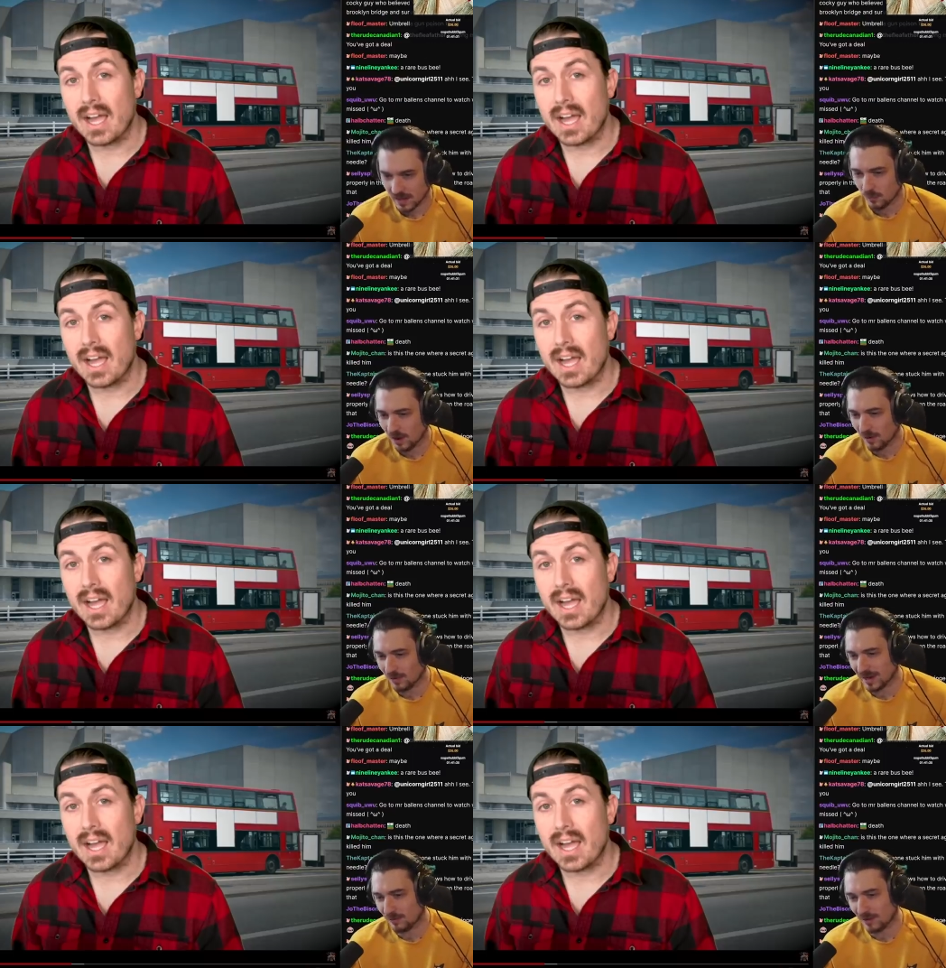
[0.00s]
Speaker 1: Like
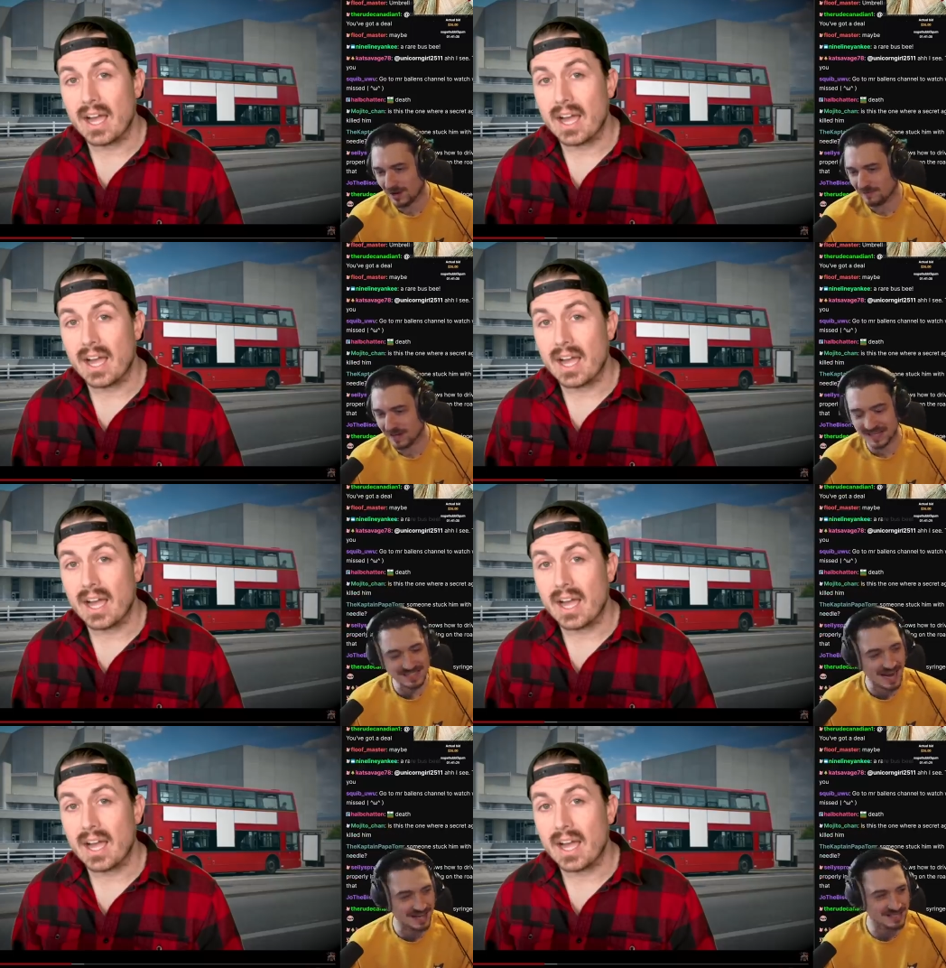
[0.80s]
what? Yeah, what if he
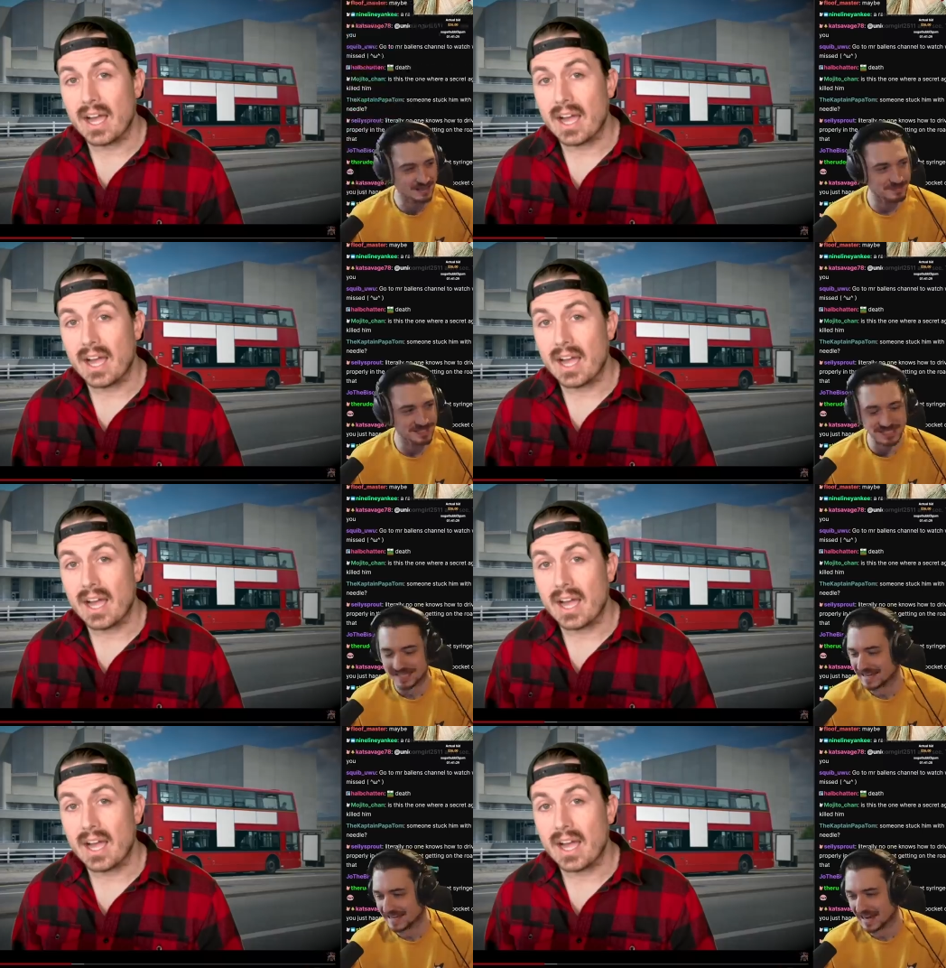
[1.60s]
just had something
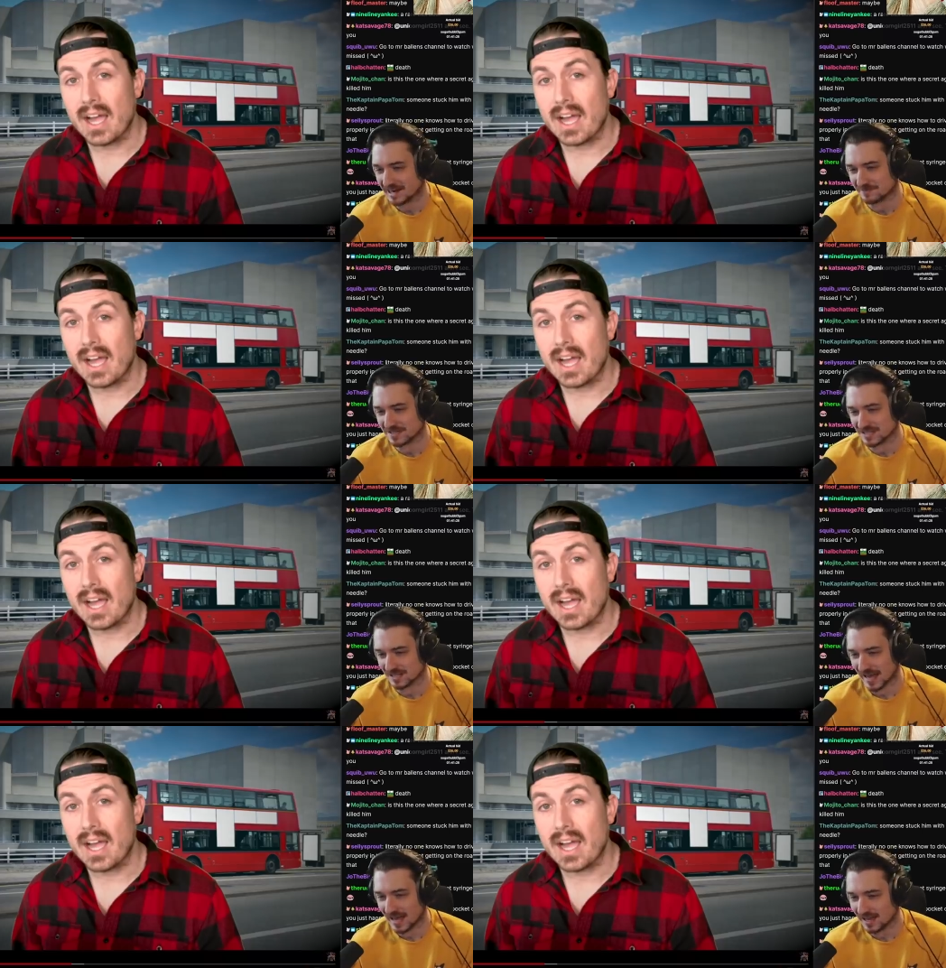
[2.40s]
sticking out of his
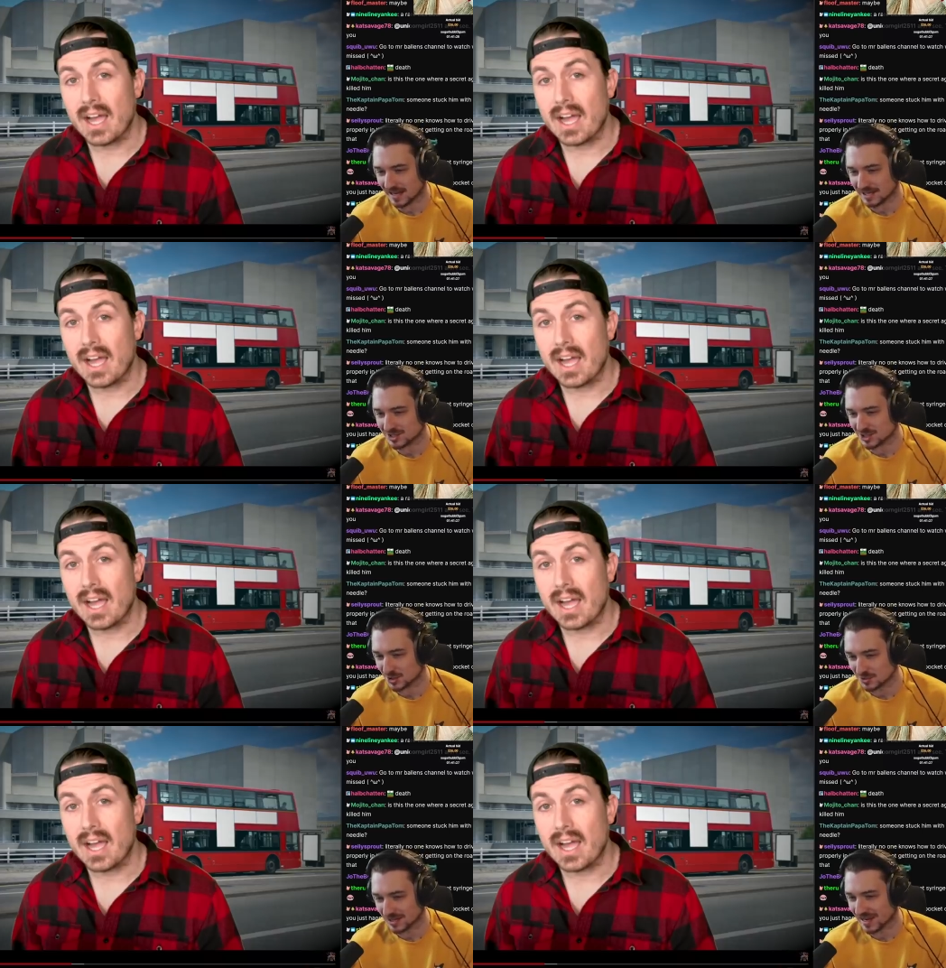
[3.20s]
leg and he's
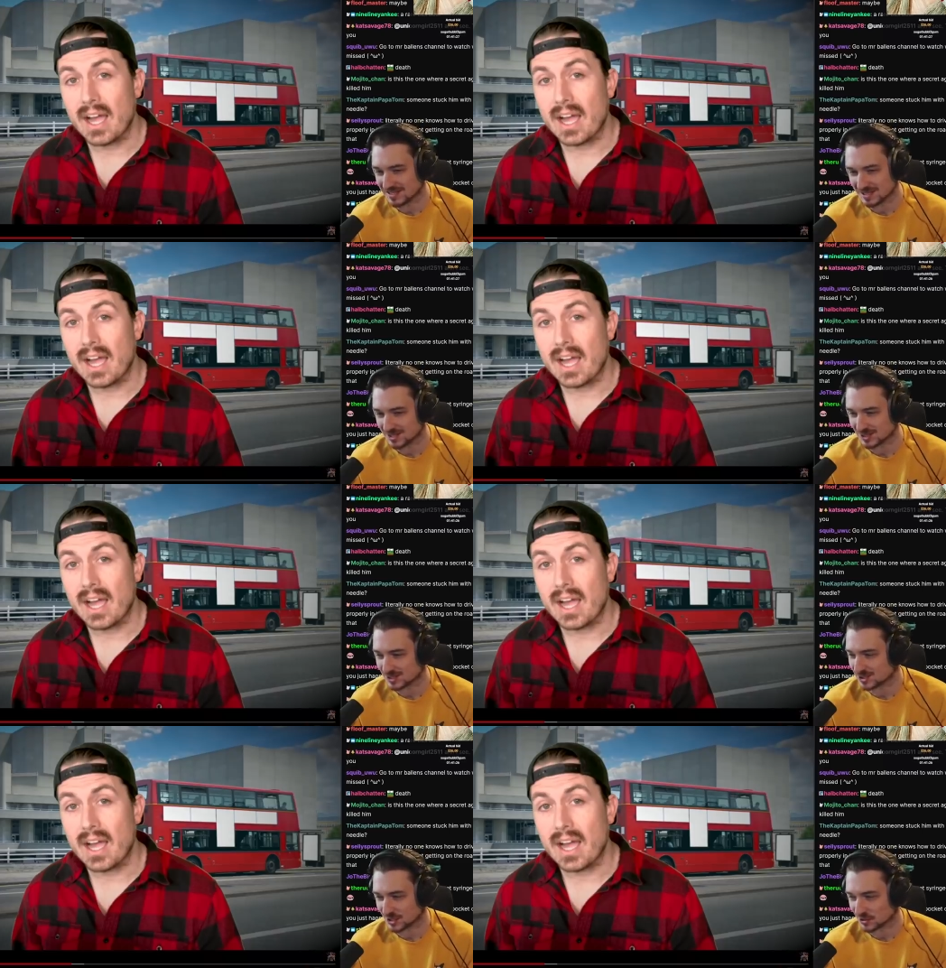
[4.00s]
too lazy to
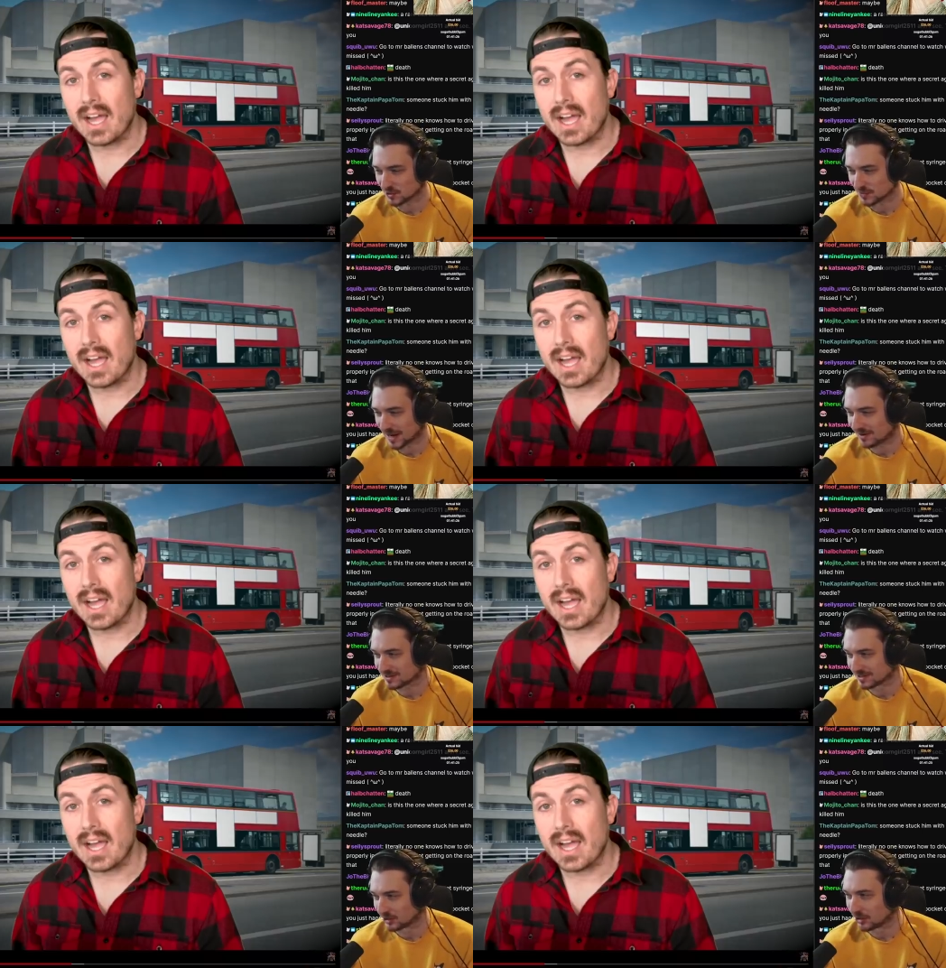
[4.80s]
just turn
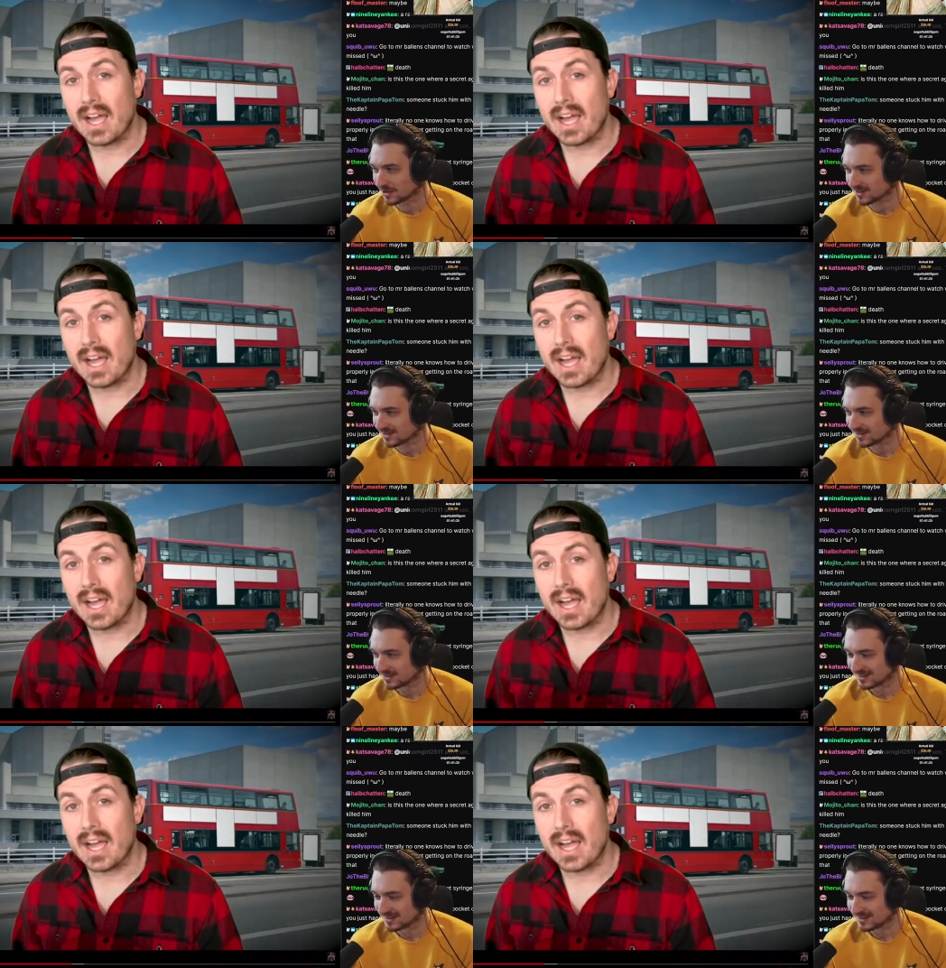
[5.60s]
around and look?